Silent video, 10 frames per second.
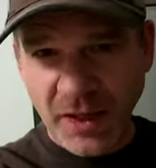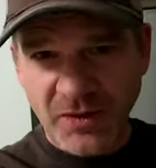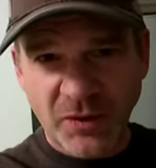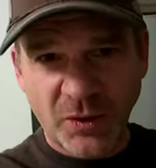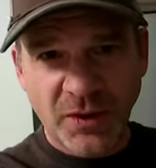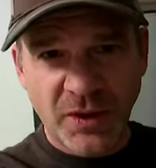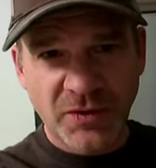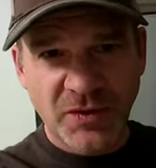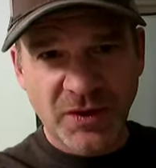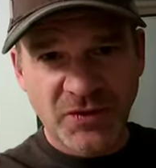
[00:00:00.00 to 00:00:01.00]
So
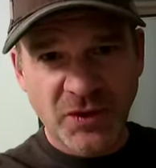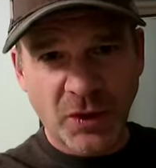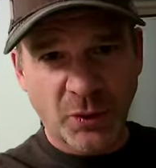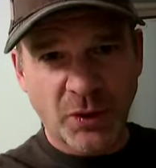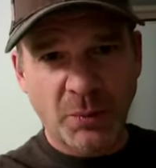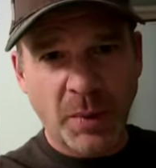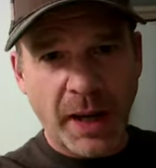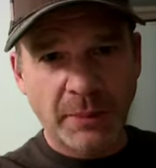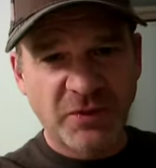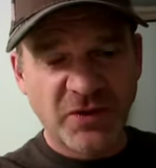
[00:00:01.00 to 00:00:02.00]
there's this kook,
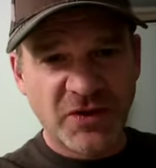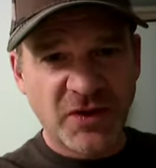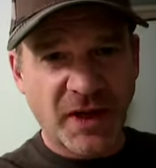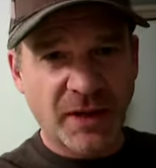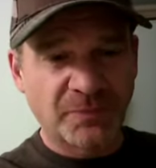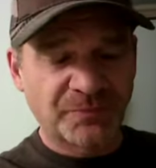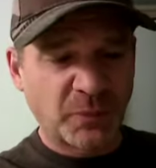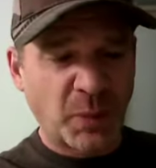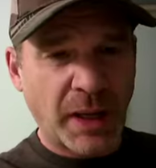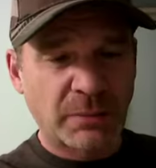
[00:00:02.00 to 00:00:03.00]
Bob Frizzell.
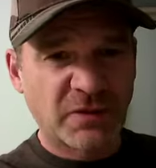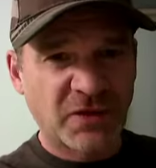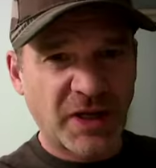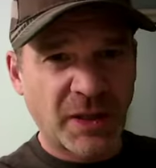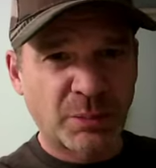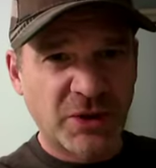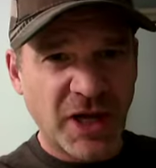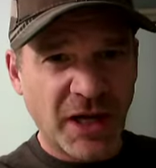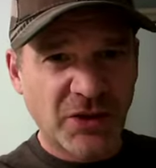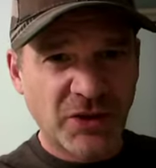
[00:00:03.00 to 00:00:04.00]
Bob Frizzell
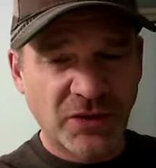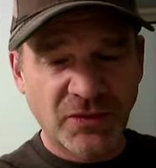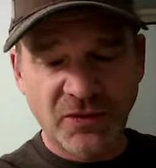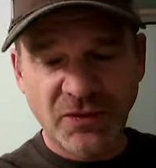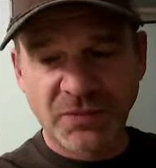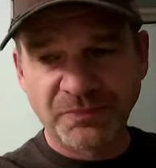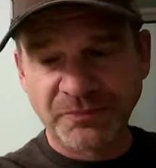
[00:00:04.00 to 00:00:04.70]
Productions.